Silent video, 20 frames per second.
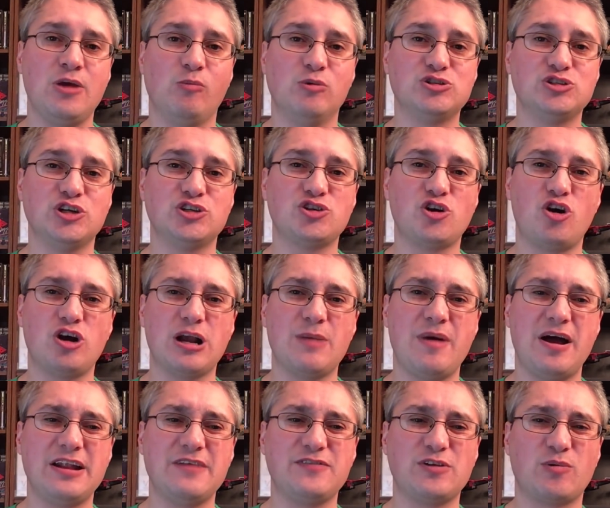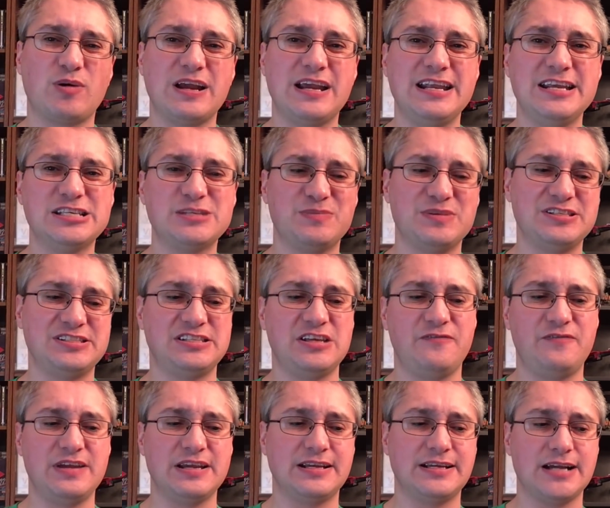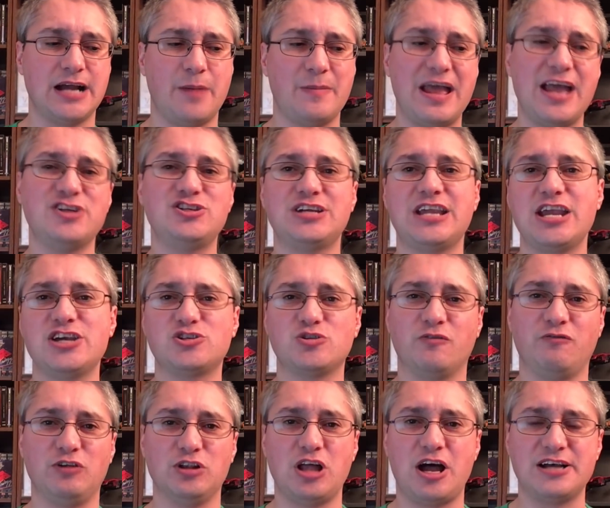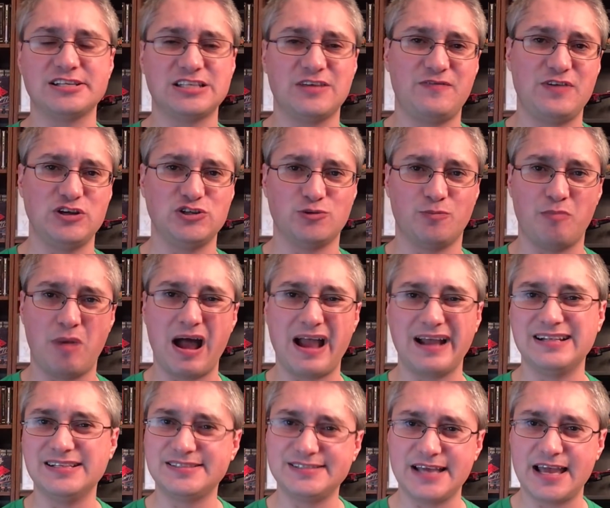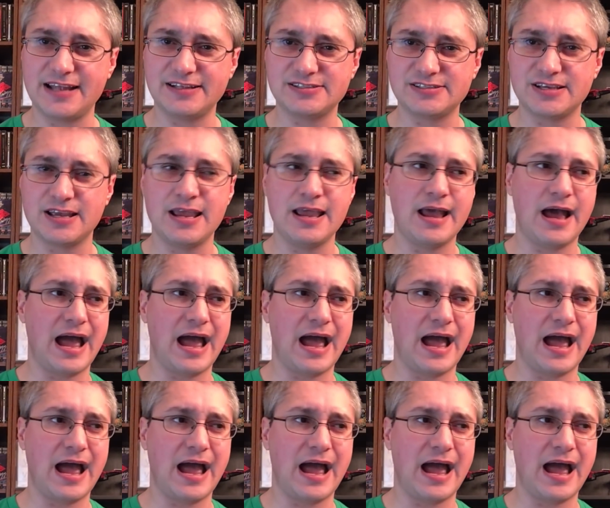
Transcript: which is to talk about if there were any specific educational philosophies, mindsets,